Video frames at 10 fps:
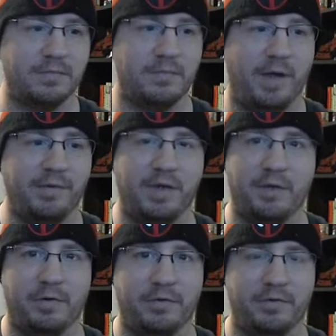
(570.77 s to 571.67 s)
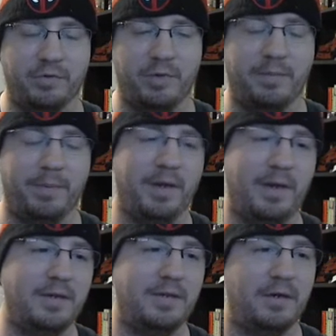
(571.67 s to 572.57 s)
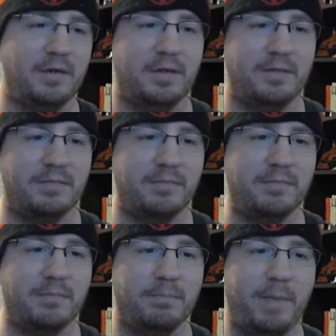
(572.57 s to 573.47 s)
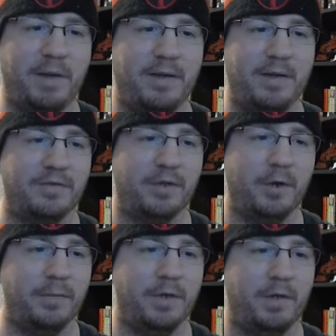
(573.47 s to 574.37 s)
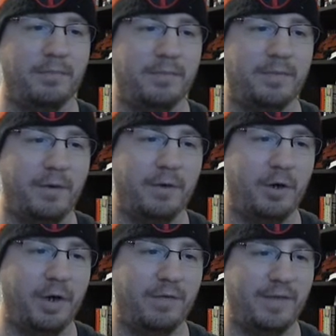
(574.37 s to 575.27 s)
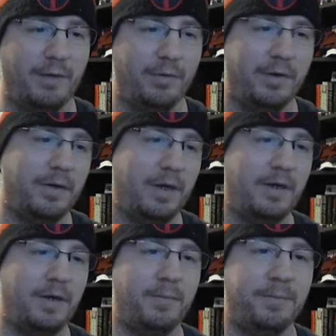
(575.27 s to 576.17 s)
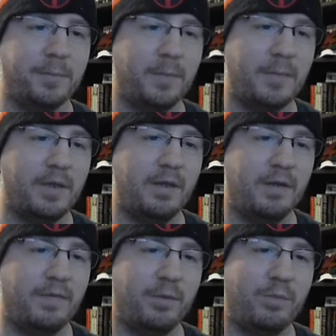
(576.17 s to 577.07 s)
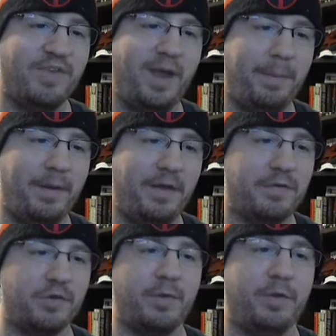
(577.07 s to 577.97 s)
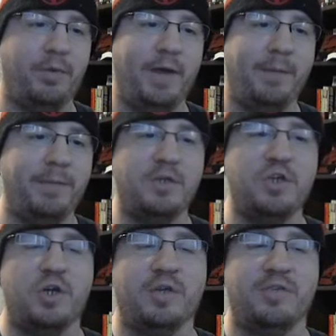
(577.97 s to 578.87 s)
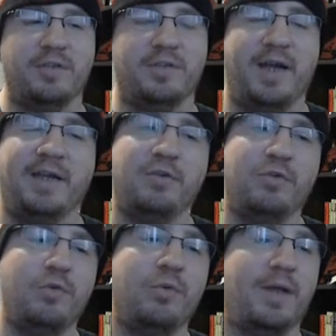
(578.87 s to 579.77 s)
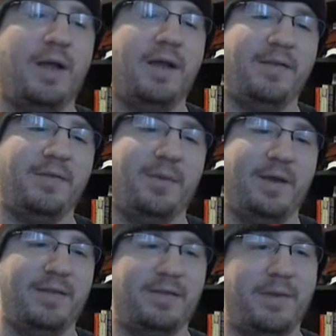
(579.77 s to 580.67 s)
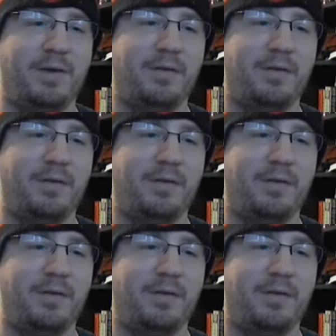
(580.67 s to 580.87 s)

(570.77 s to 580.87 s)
obviously not during Christmas week. But it is here, and it's back again. So, you know, there we go again for that one. The VIP for this week, though, Captain Justice. I do like the way this medal